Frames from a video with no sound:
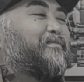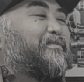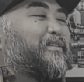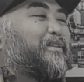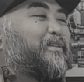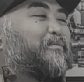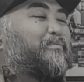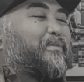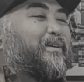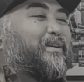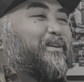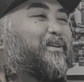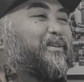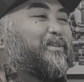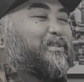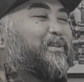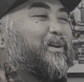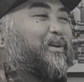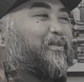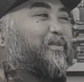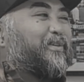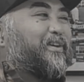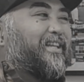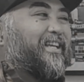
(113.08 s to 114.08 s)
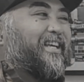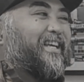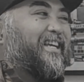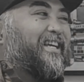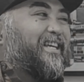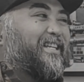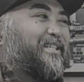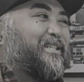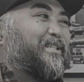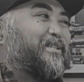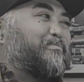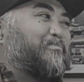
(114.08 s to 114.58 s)
Filipinos don't really
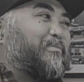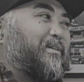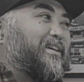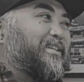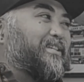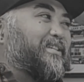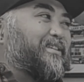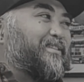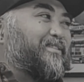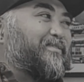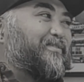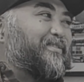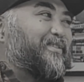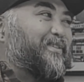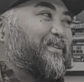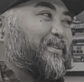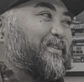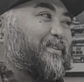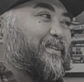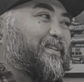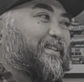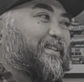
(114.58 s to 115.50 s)
eat spicy food,